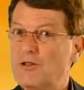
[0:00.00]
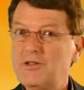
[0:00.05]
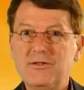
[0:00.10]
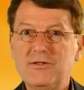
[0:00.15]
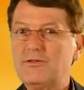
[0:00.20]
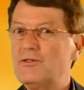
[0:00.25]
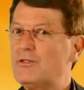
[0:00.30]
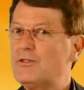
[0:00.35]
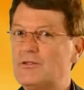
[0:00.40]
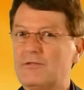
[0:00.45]
This
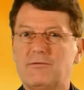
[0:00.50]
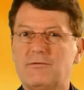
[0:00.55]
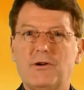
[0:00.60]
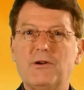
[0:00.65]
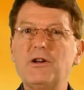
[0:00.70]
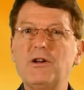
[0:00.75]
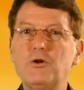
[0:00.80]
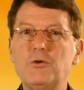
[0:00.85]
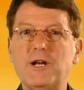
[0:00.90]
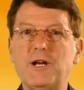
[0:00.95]
is just a
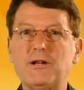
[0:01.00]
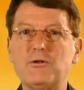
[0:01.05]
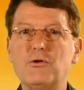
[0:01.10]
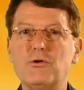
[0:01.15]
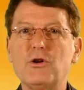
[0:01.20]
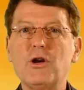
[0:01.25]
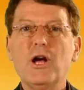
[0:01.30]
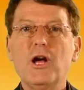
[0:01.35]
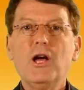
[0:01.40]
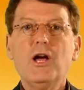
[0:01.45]
very quick
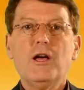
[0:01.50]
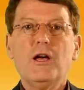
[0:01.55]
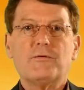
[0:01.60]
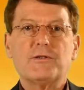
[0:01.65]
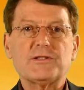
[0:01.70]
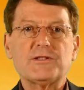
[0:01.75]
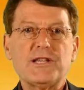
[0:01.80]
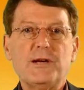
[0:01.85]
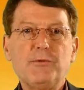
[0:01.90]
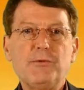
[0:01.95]
look
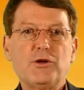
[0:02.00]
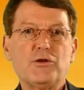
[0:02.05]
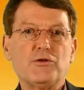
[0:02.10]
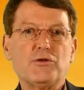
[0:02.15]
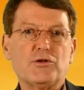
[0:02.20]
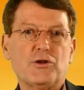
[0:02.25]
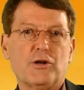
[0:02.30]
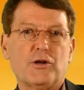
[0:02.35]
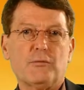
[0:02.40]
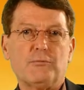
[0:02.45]
for someone
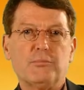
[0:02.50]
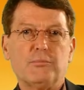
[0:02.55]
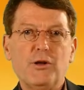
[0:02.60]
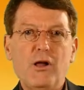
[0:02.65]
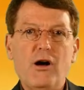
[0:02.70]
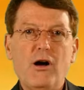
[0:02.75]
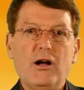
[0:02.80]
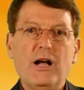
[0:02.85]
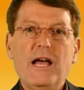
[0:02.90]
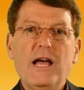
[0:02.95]
who's got a
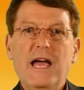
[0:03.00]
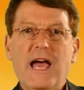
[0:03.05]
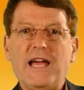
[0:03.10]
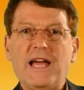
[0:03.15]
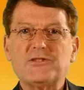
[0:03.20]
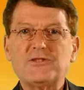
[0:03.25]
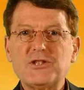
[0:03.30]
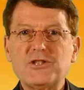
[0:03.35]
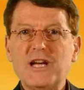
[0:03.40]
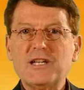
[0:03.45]
block
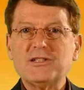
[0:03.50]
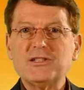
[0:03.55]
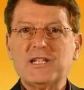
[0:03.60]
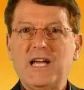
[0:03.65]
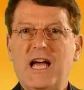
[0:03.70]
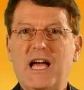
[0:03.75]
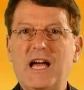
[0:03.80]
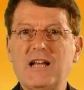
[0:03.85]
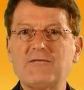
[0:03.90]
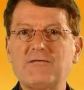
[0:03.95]
and just
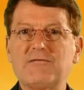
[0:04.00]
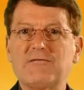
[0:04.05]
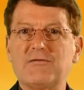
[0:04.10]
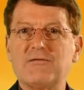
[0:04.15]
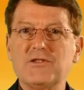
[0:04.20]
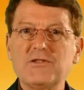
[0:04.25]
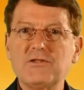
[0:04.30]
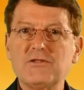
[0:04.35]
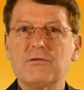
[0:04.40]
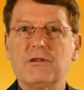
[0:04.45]
can't
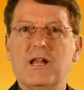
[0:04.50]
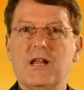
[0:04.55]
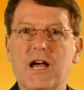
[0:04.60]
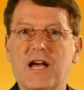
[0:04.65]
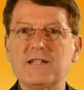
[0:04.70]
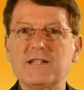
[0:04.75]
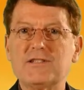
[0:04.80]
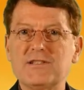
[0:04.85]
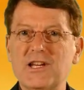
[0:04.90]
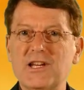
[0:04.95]

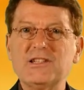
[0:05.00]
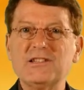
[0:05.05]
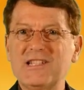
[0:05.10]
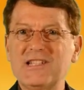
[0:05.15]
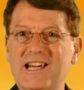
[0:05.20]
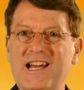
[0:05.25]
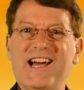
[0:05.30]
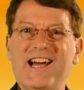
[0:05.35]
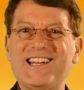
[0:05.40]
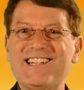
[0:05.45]
visualize, just
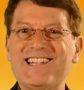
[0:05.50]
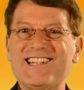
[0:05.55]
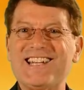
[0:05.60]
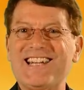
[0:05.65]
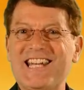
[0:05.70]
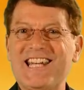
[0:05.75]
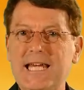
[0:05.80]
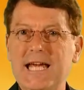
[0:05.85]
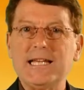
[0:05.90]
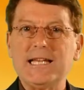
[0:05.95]

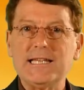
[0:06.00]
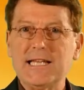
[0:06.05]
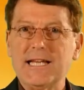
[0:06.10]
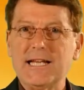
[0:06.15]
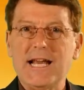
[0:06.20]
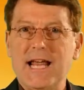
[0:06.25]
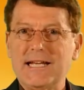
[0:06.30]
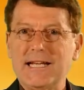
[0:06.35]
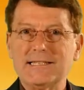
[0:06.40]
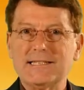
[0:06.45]
can't get the
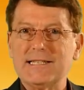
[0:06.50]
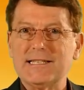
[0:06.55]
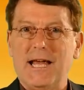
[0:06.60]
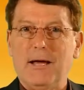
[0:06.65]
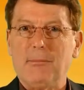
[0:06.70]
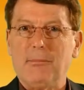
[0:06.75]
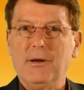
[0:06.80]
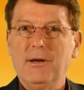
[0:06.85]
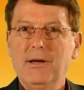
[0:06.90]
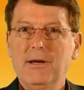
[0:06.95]
next
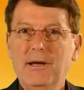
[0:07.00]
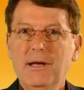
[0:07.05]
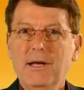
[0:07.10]
step.